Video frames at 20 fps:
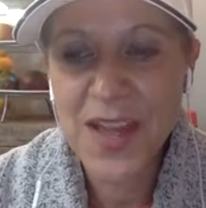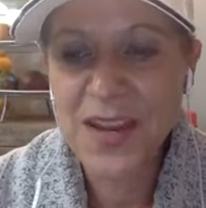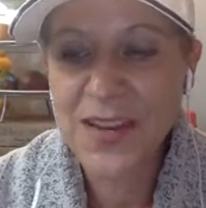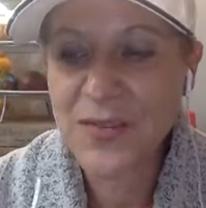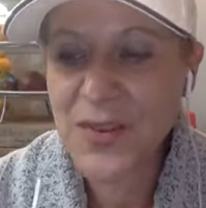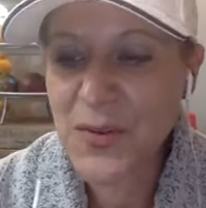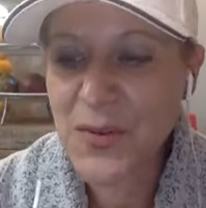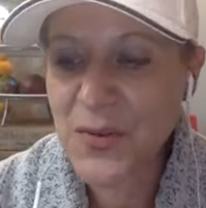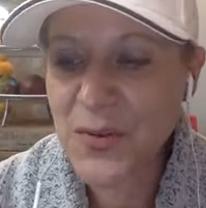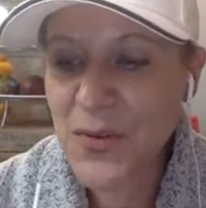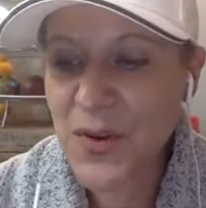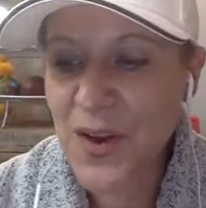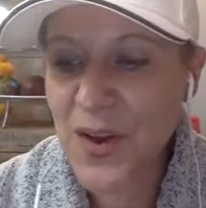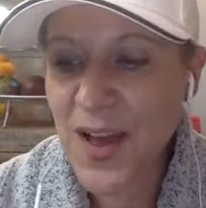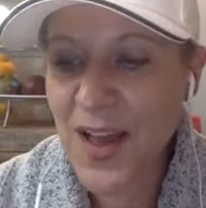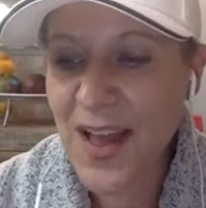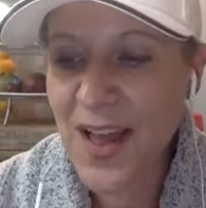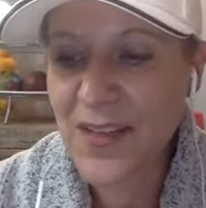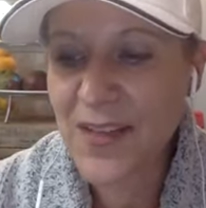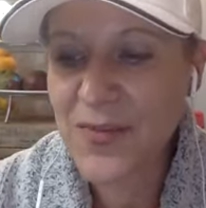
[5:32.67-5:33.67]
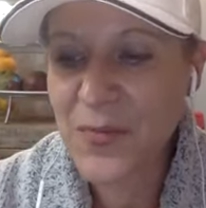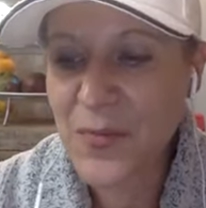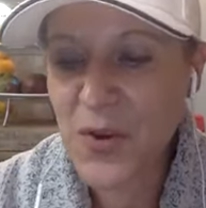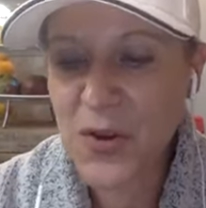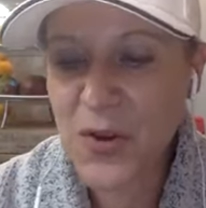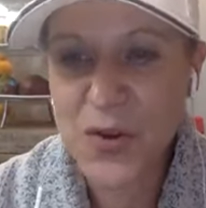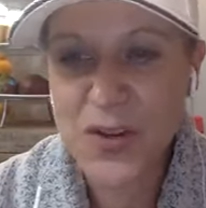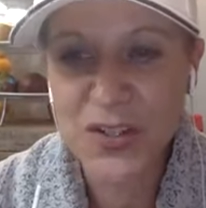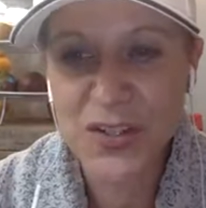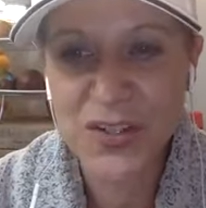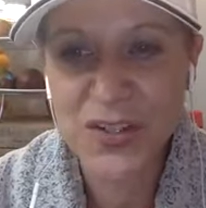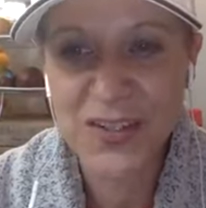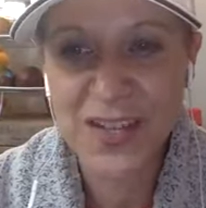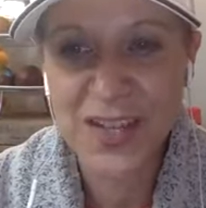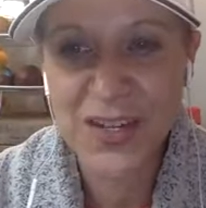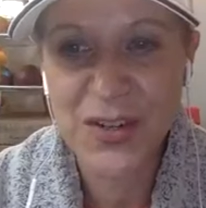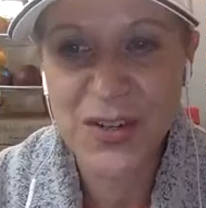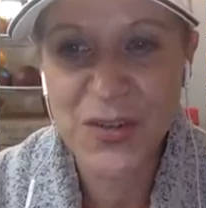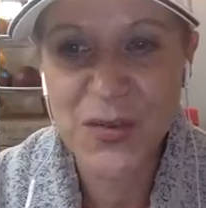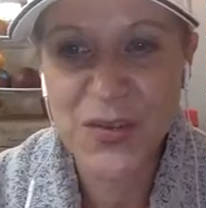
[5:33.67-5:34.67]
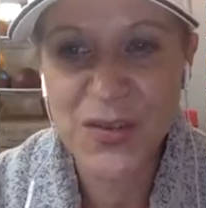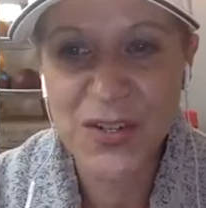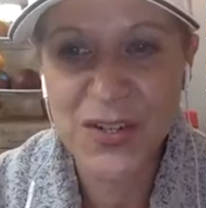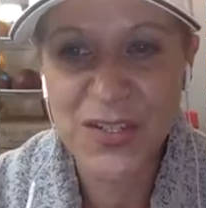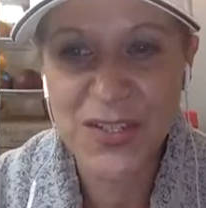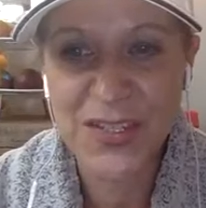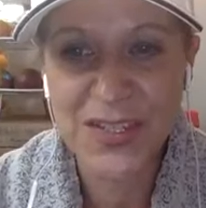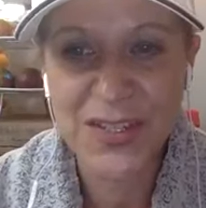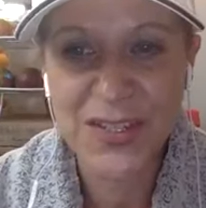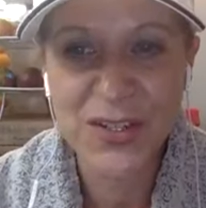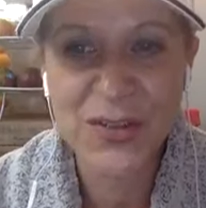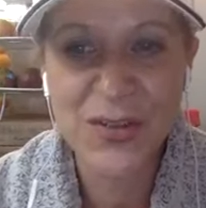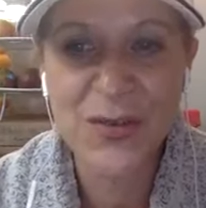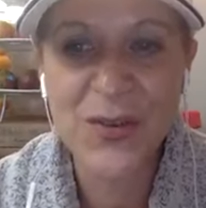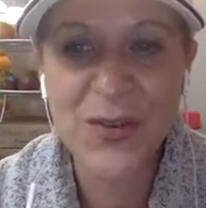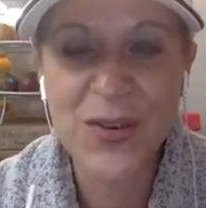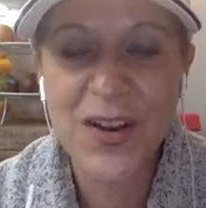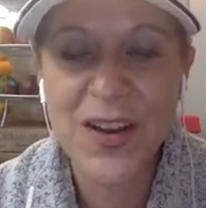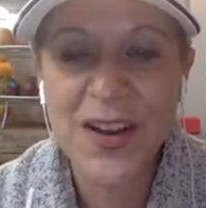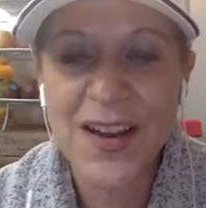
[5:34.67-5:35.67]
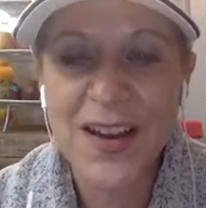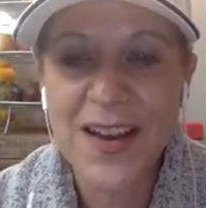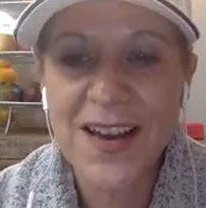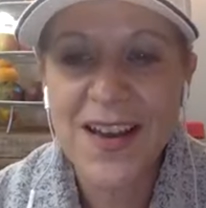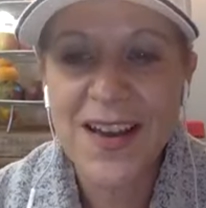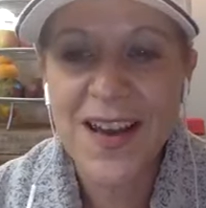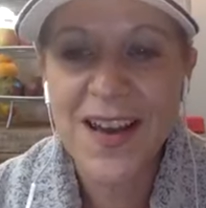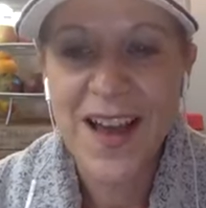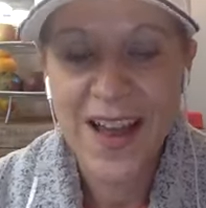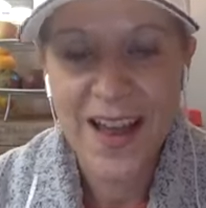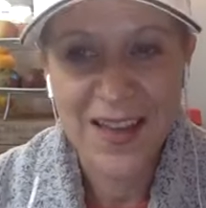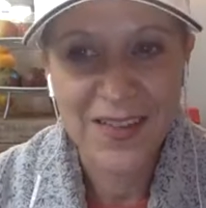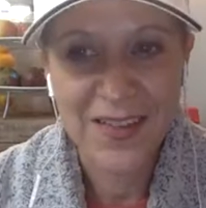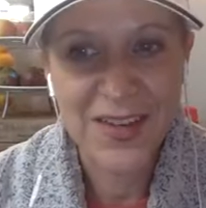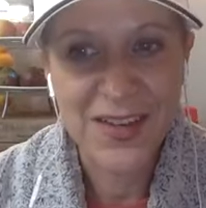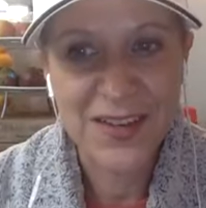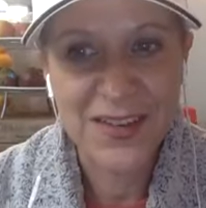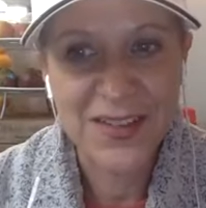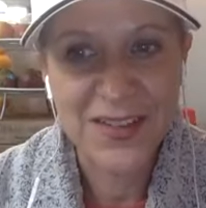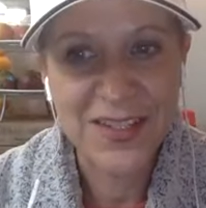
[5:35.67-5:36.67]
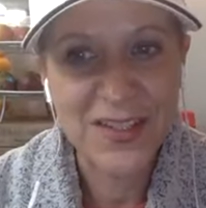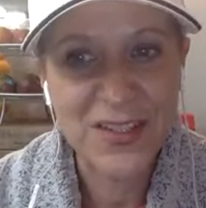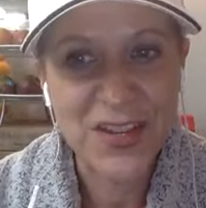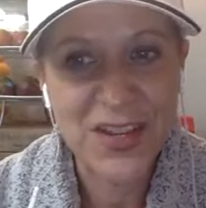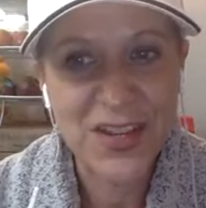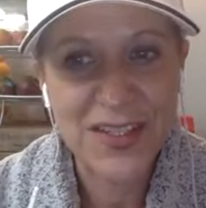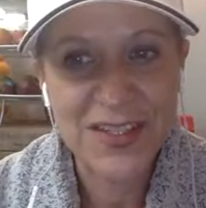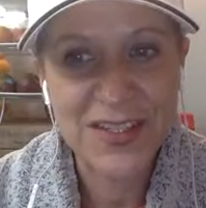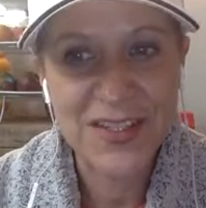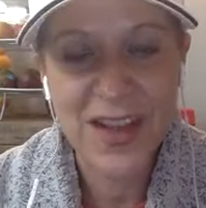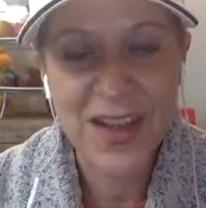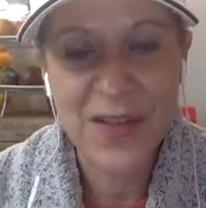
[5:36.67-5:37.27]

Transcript: And if you have more questions on you versus you, I highly suggest.